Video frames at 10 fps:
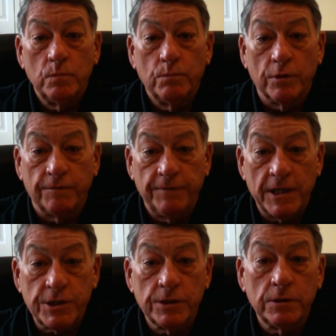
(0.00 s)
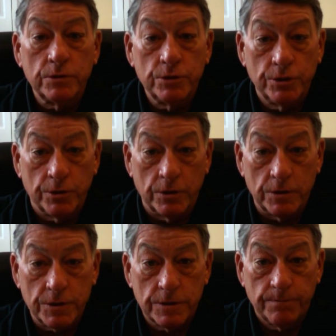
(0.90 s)
professional
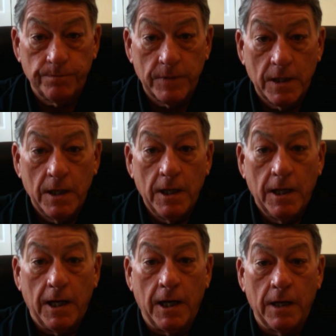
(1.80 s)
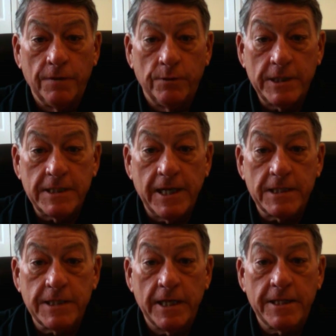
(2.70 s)
journals. And the reason I
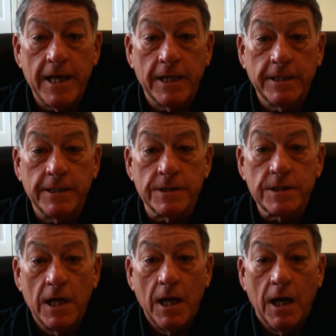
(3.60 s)
say that is